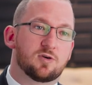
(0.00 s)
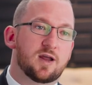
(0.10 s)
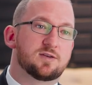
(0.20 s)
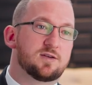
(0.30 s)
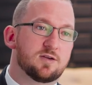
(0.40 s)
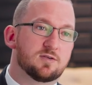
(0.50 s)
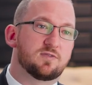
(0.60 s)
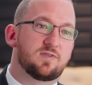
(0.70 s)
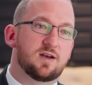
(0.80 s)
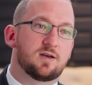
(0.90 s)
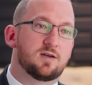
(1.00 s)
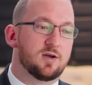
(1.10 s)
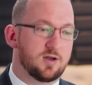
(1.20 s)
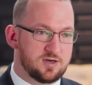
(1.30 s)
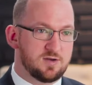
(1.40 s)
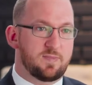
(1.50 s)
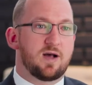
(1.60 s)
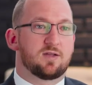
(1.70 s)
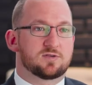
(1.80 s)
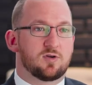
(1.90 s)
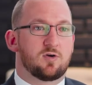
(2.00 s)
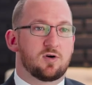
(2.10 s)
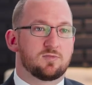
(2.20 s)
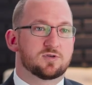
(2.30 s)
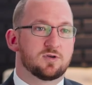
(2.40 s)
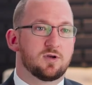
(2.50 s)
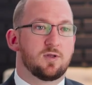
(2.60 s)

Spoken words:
or entity or defendant to balance the harms,